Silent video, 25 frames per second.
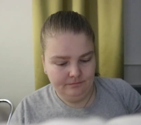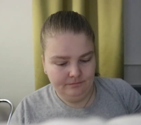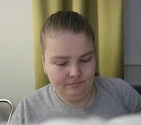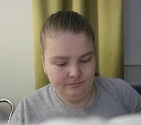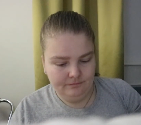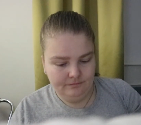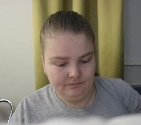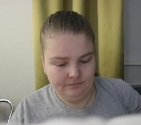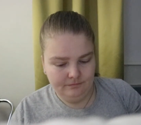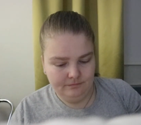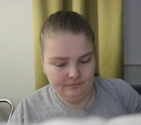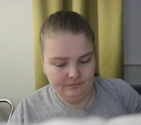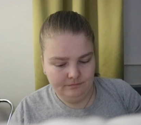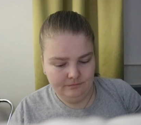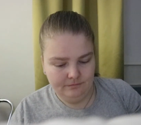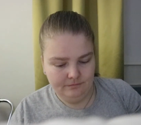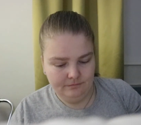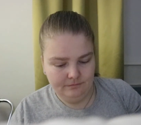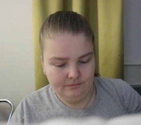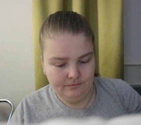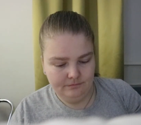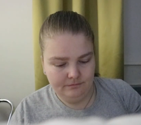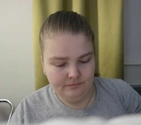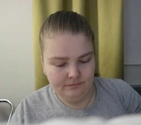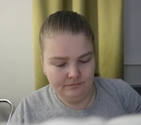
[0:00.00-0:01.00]

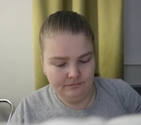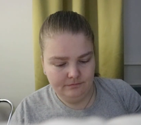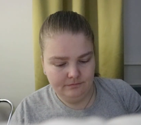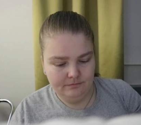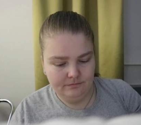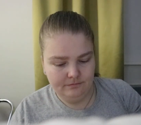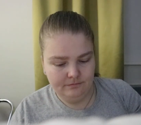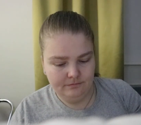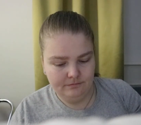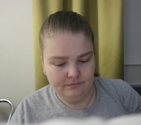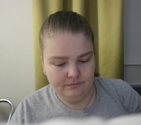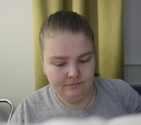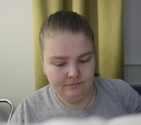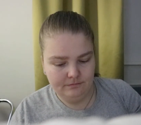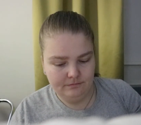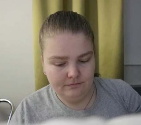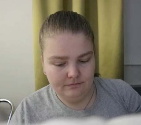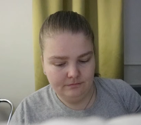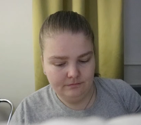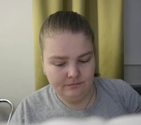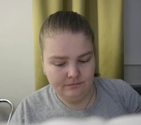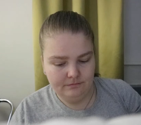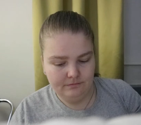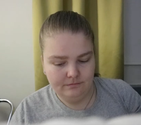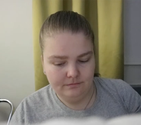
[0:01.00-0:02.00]

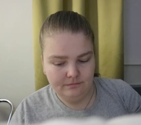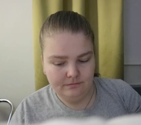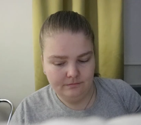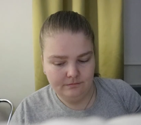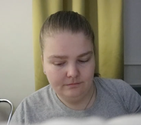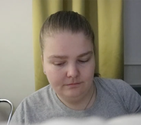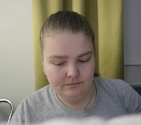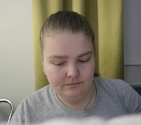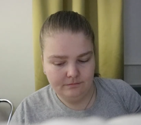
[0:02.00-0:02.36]
Nothing is said.